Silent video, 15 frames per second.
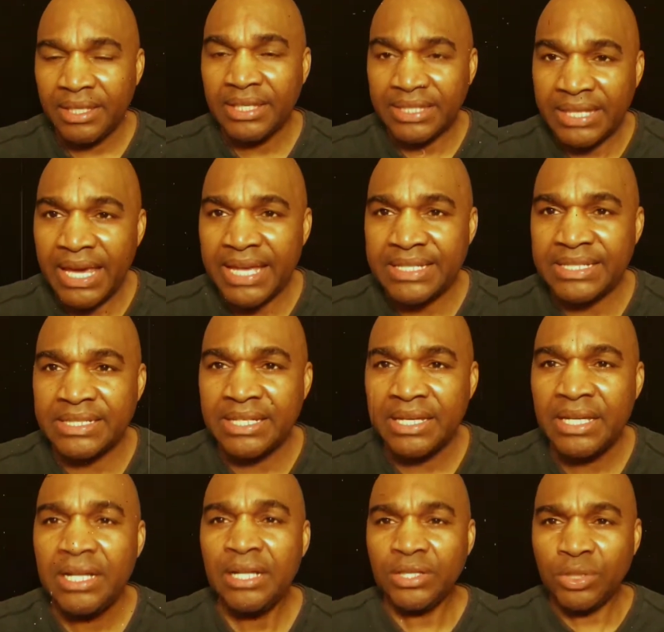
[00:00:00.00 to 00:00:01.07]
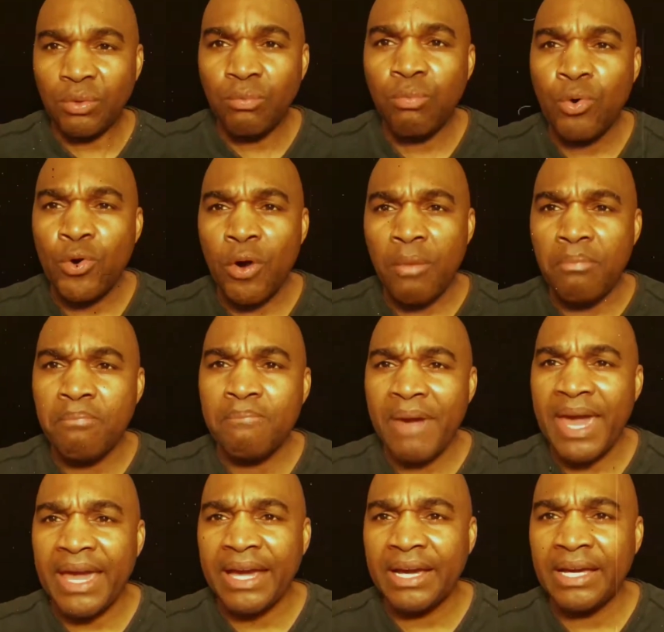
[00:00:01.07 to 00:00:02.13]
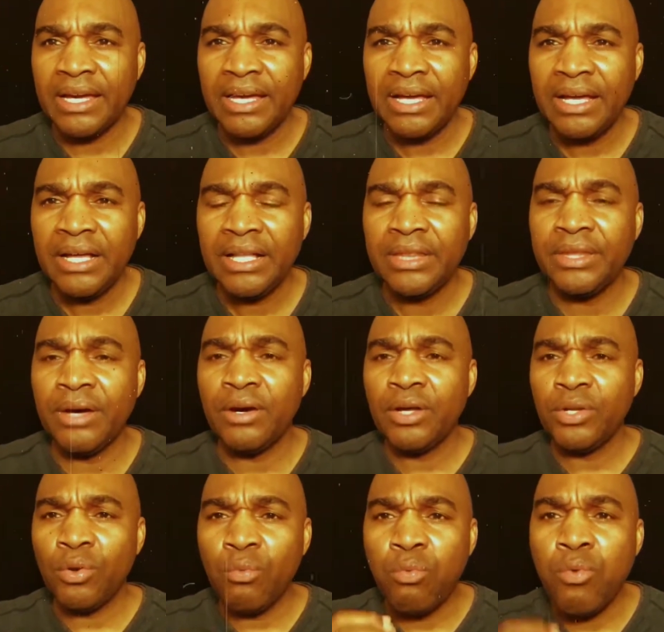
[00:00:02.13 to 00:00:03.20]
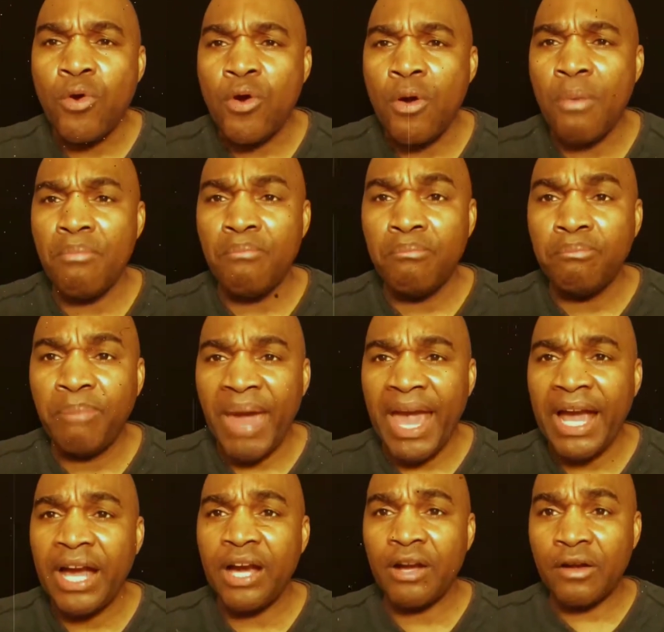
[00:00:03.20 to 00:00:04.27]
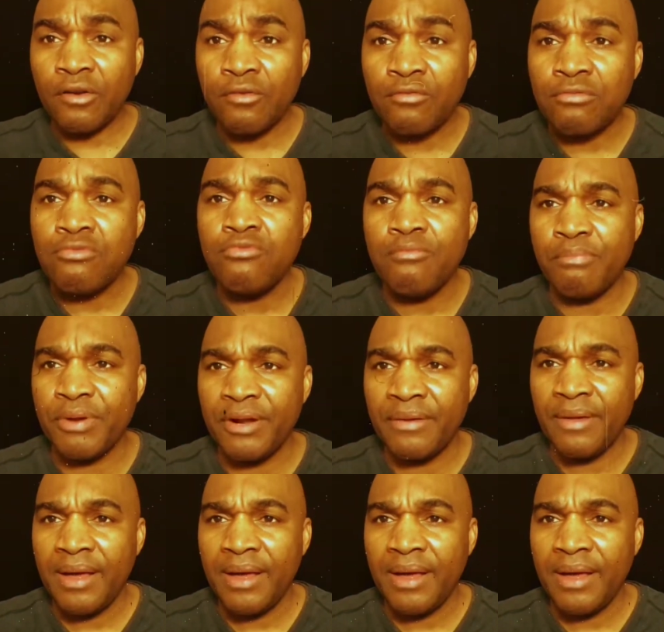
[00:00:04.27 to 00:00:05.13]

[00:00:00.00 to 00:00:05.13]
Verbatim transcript: yes, the World Bank, the, the World Bank group,